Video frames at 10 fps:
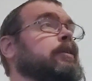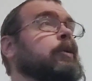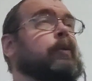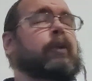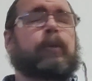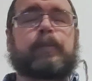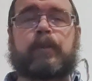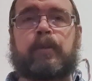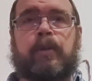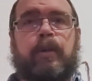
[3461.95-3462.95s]
Choke tubes are
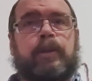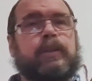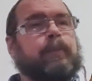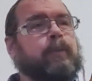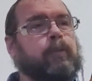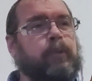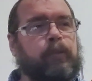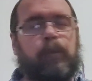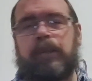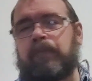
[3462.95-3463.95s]
going to cost you between
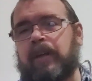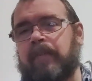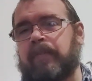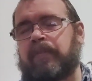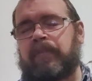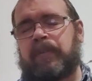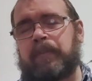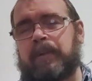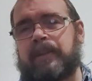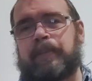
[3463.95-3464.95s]
$25 and
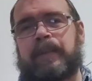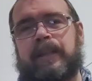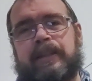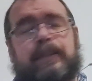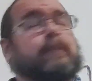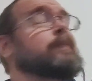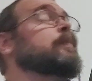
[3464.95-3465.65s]
$50 a piece.